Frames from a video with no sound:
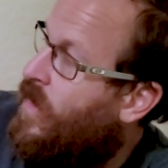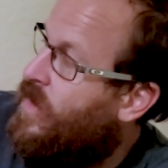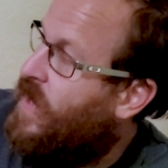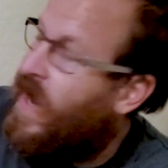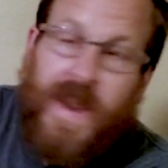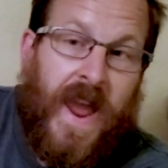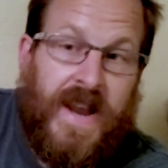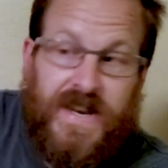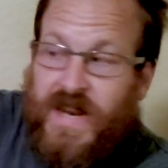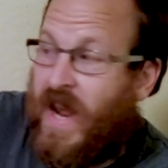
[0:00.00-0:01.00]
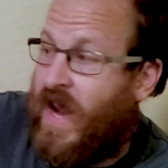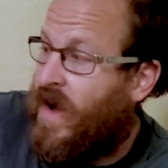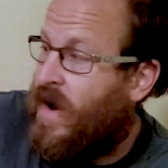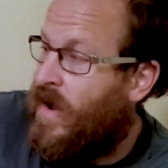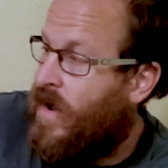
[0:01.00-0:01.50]

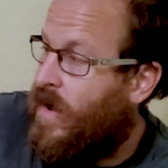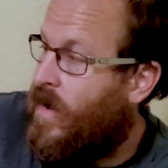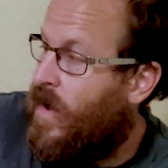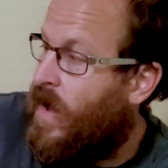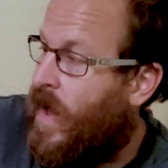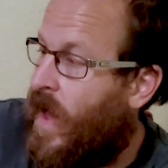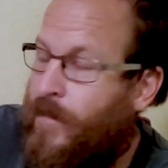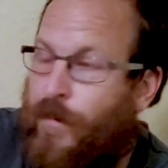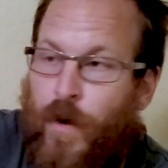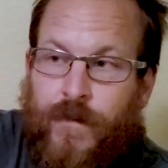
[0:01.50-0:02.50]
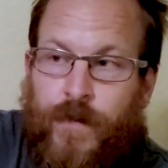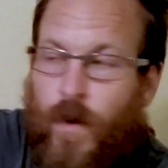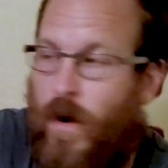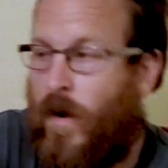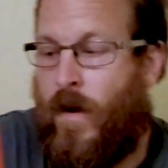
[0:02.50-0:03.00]
10-18
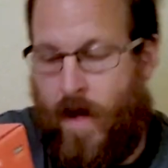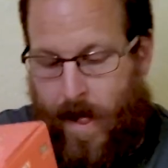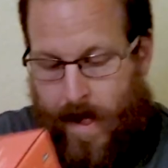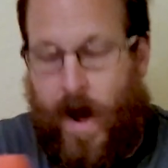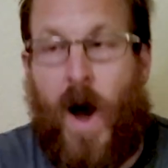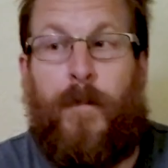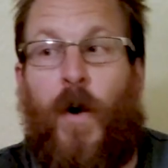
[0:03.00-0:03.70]
f.4.